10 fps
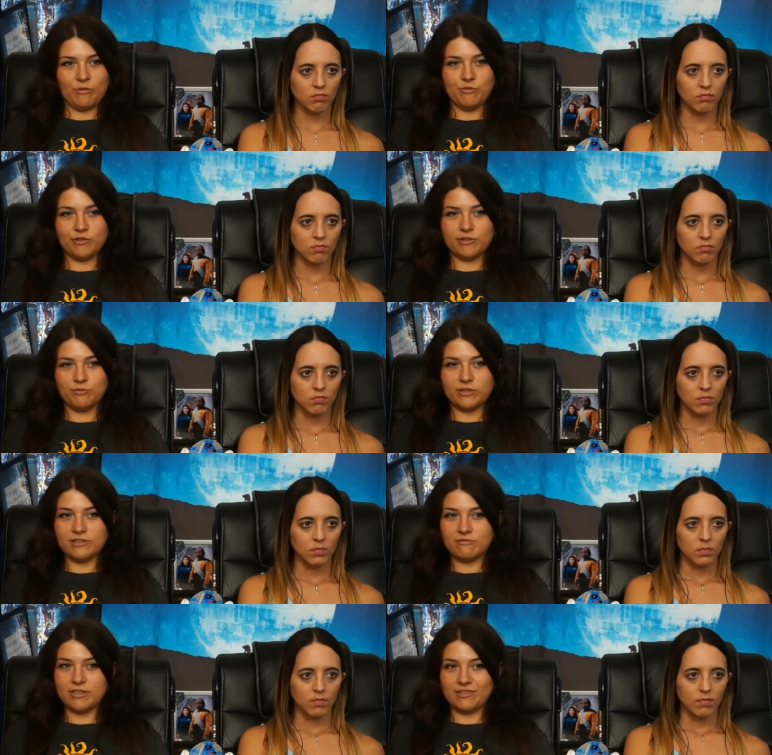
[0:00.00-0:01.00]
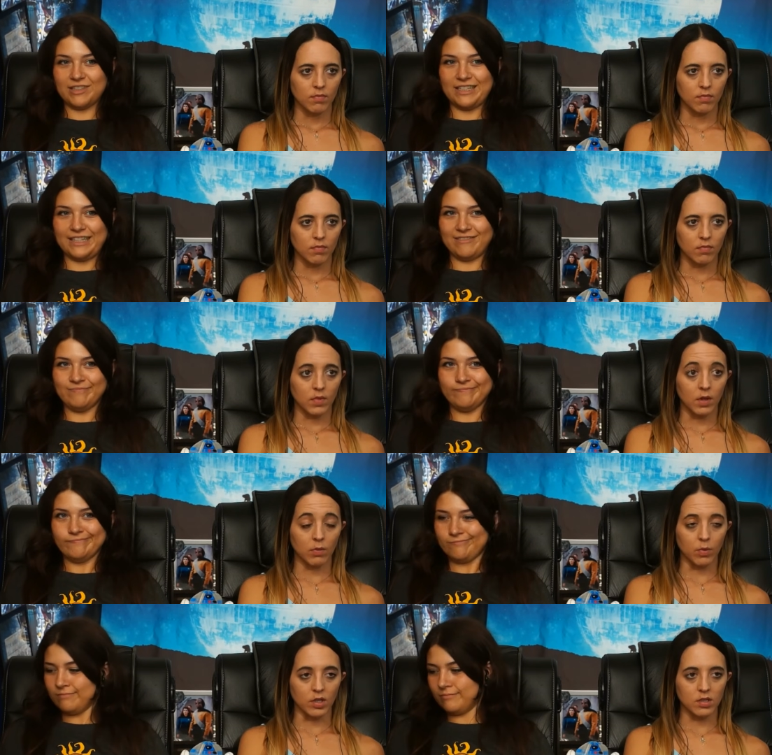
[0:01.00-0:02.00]
Speaker 1: Paperclip was a real thing. It
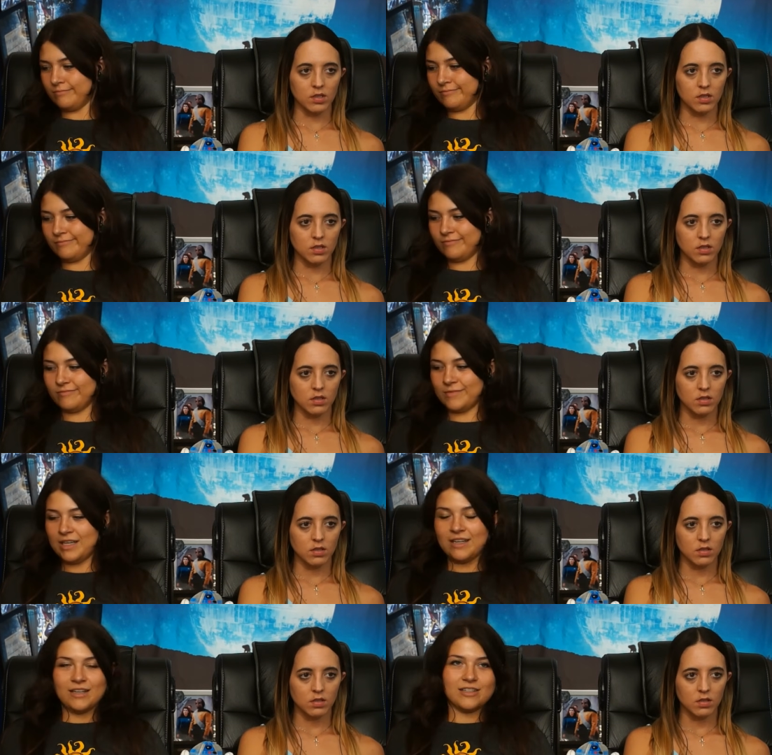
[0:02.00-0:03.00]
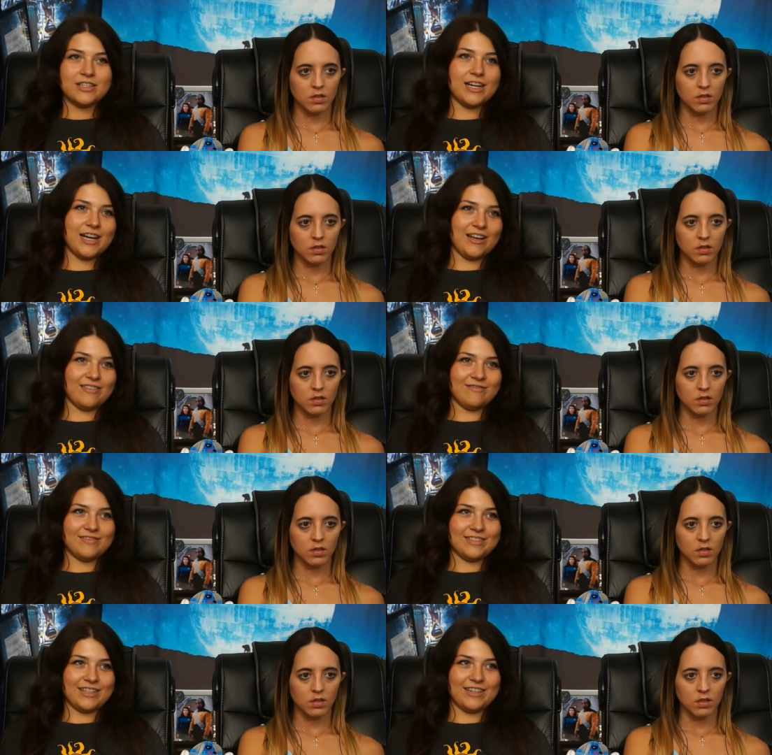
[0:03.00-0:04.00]
was. Yeah,
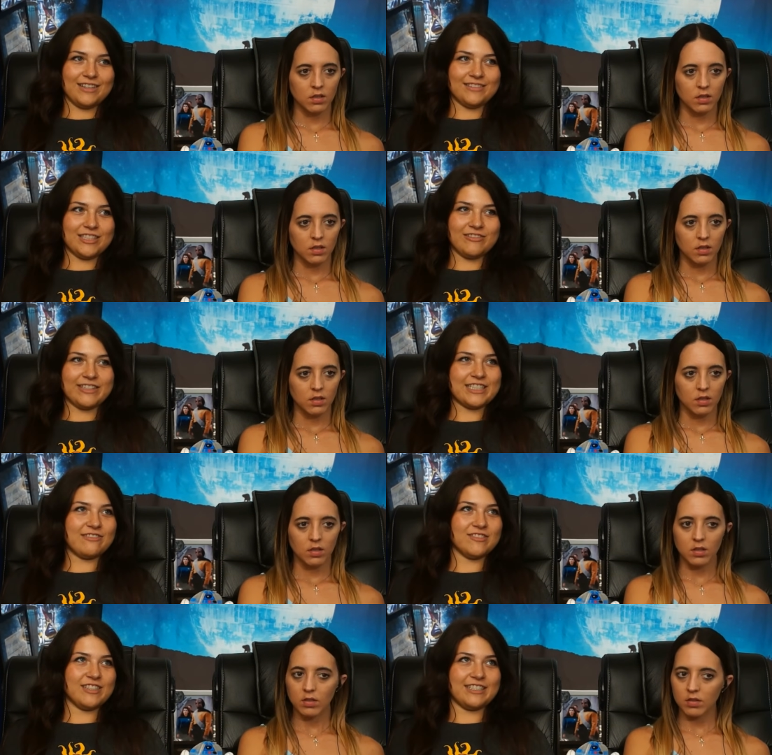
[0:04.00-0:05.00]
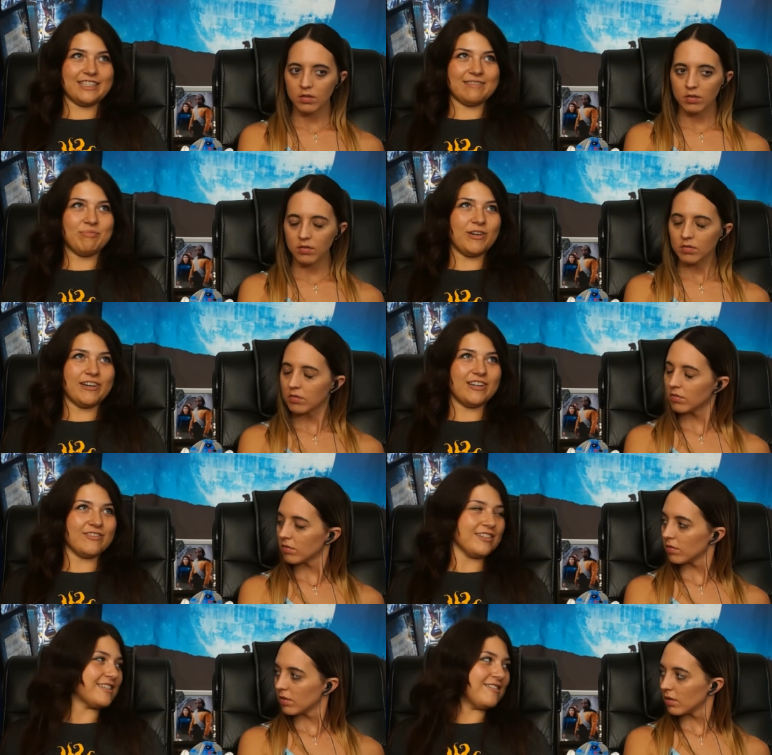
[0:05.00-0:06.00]
yeah. The U.S. government like brought
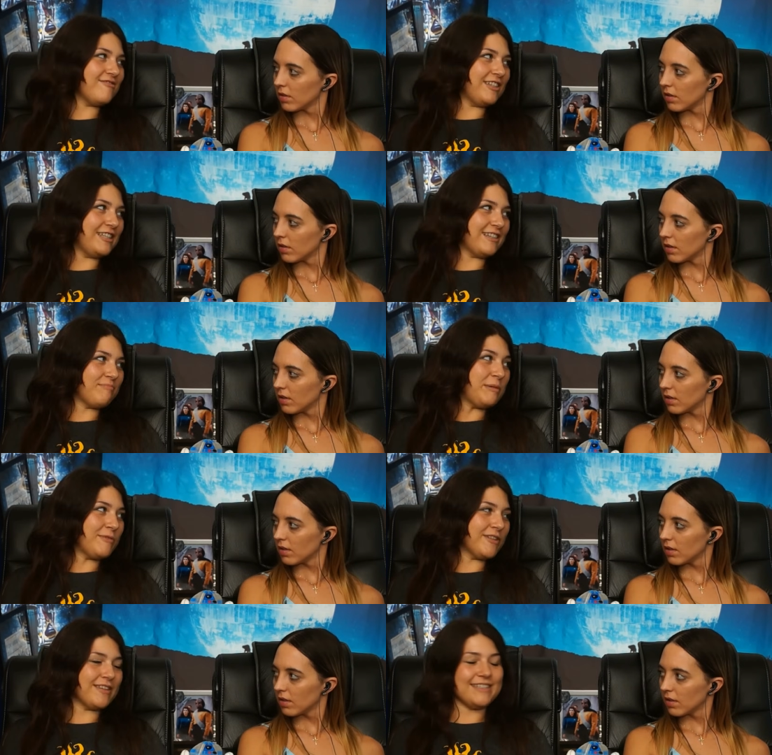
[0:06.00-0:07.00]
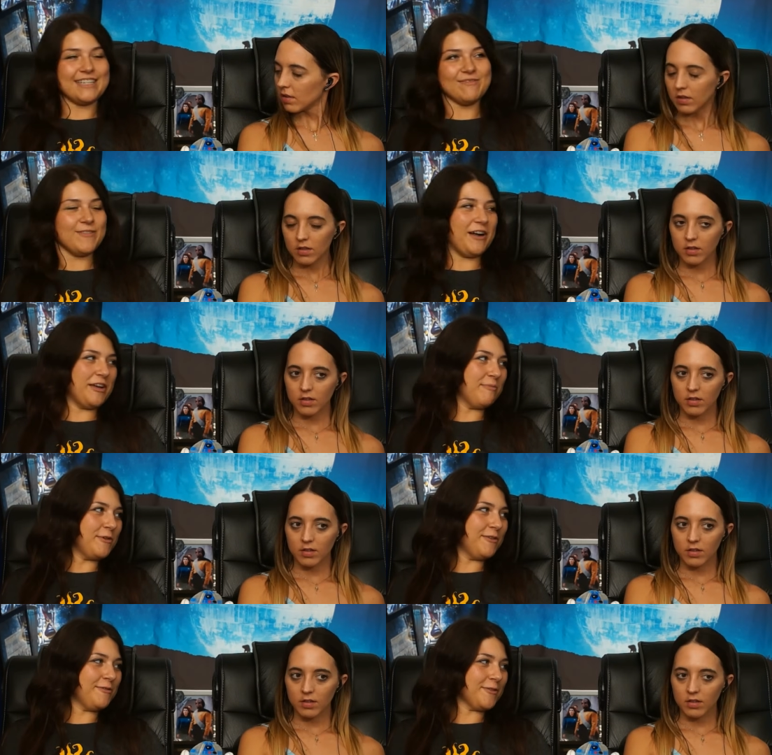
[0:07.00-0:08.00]
over some like people that they deemed
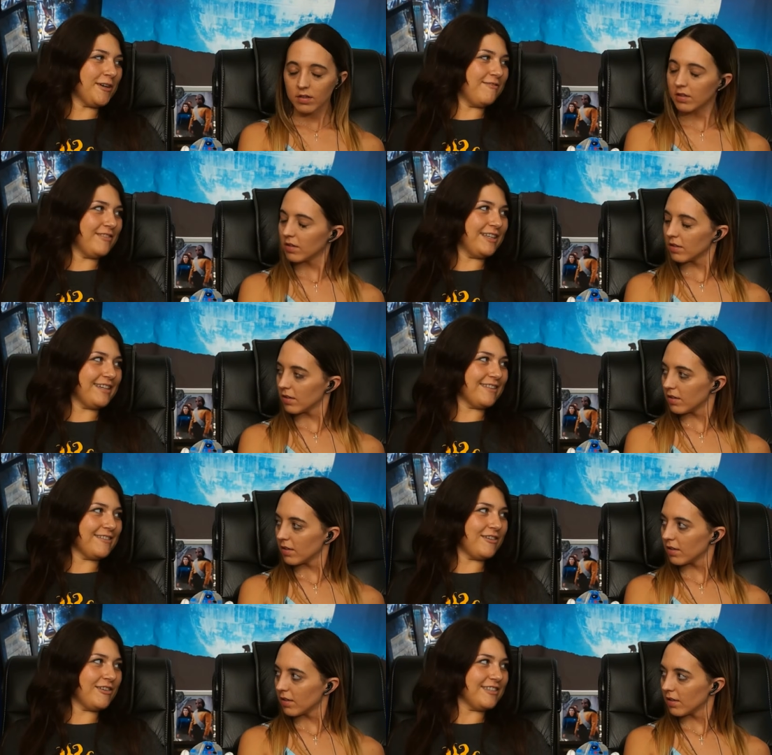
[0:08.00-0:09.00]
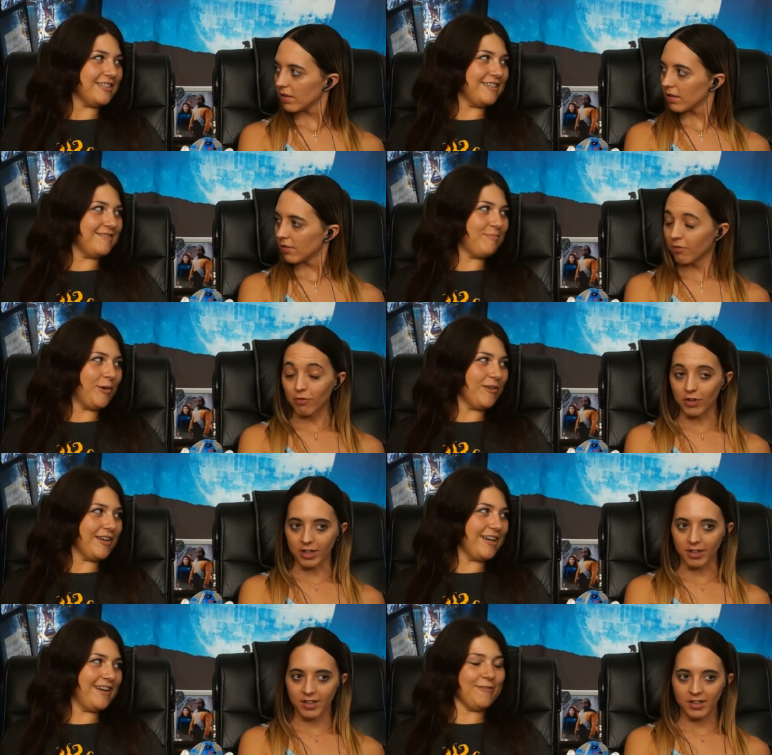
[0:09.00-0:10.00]
valuable from like the Nazi party
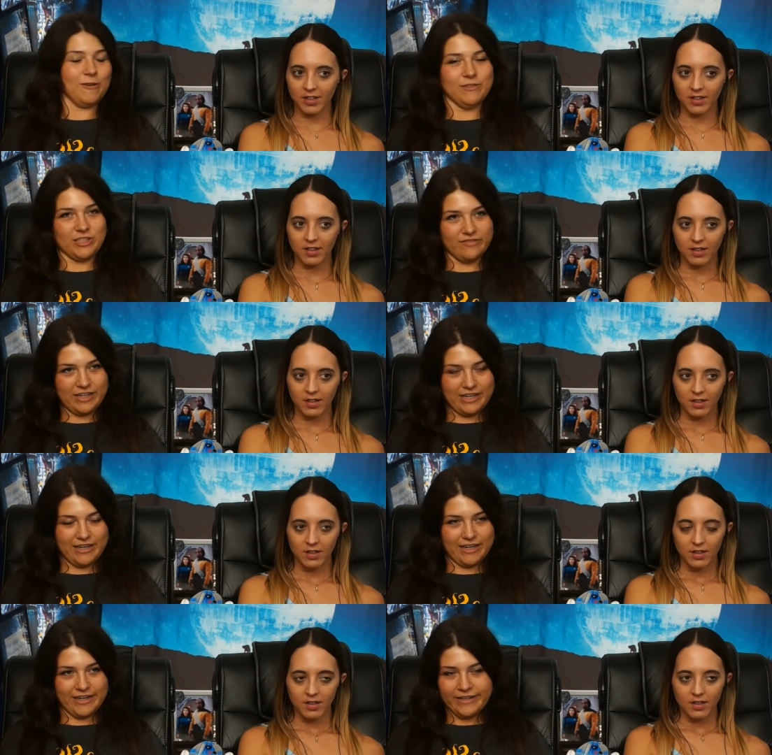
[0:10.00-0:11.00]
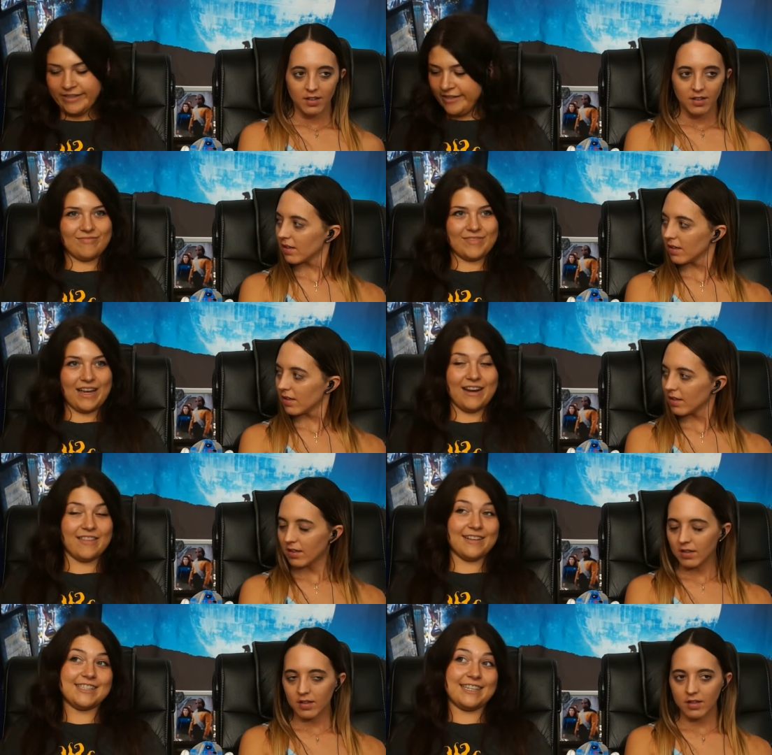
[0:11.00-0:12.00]
really? from Germany. Yeah, I,
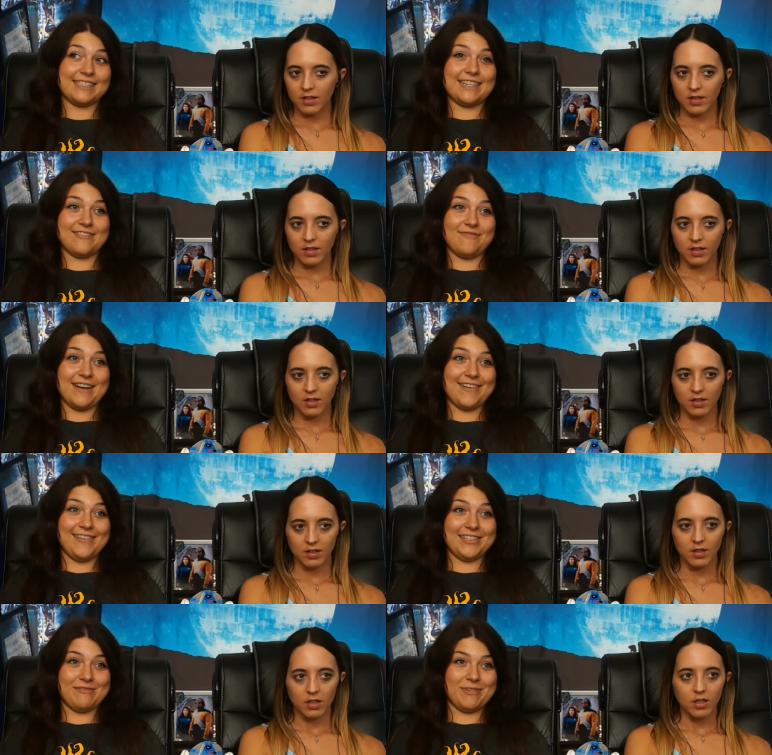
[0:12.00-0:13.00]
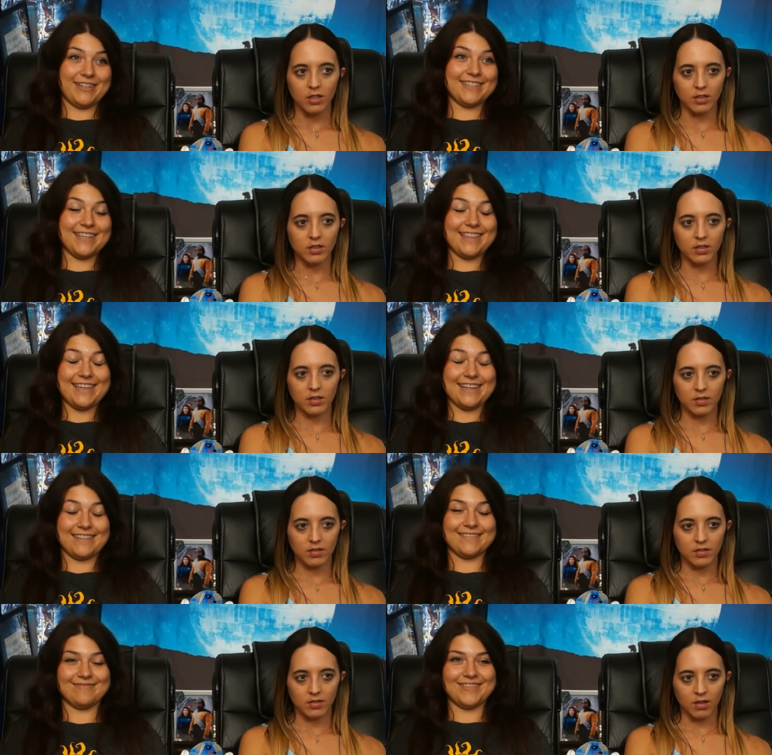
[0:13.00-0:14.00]
that's the extent of my knowledge of it, but it is a
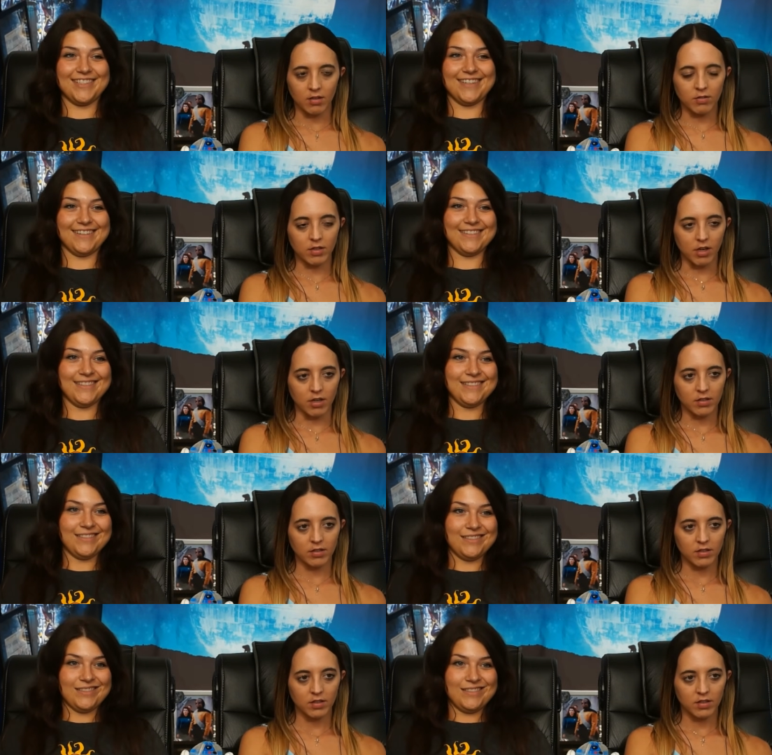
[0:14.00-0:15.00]
thing.
Speaker 2: Yeah. Oh, okay.